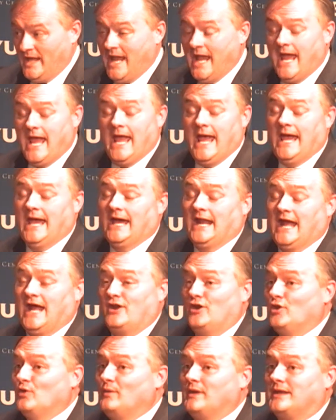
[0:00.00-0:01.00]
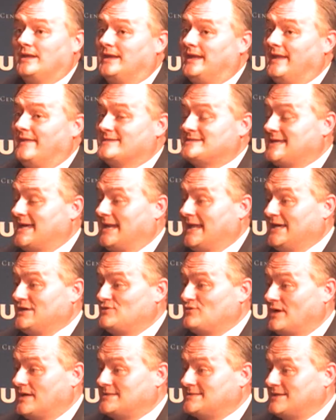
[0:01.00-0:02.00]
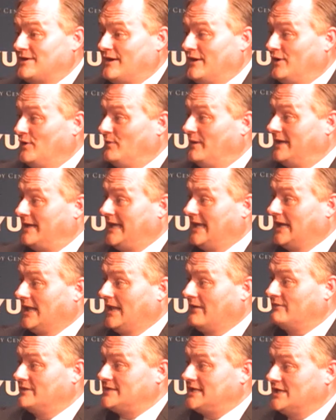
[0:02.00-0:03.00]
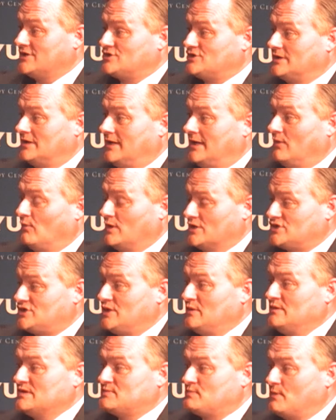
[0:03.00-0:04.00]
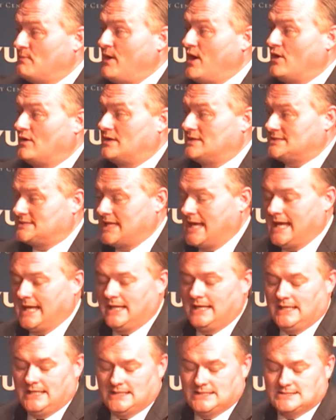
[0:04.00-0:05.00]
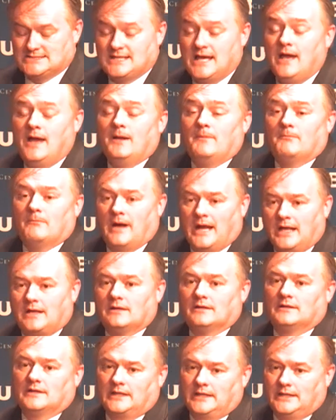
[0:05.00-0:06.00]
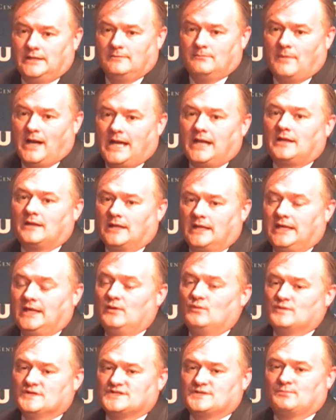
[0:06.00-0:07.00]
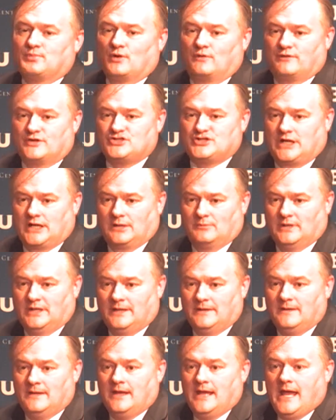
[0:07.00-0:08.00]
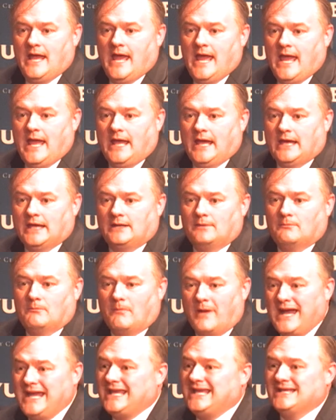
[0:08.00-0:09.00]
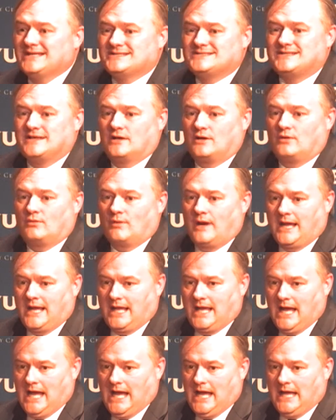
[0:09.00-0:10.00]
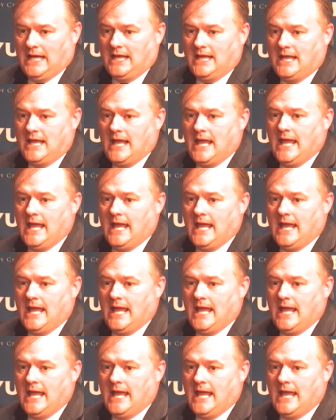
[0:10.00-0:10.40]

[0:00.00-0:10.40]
And I knew we could get the satellite trucks there. I knew we'd get a lot of attention. And what she was prepared to say is Mike Lee was a perfect gentleman. And Mike is a great guy.